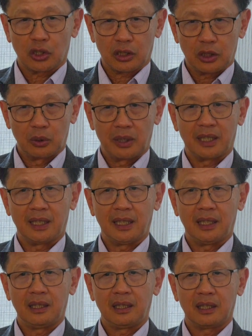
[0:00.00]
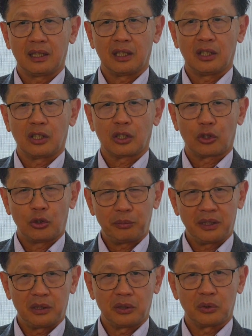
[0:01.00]
UAE could
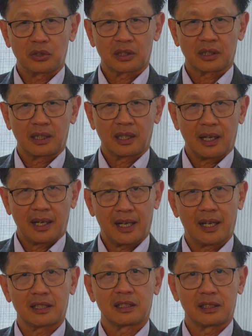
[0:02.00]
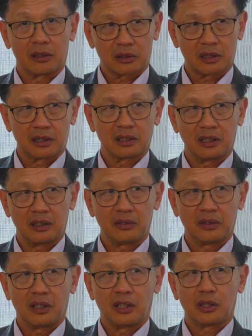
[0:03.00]
be used as an alternative
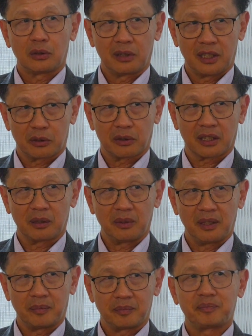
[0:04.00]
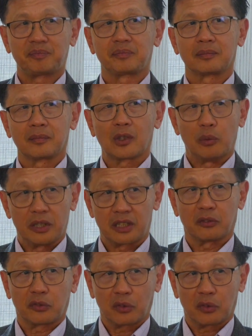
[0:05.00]
to hysterectomy, which of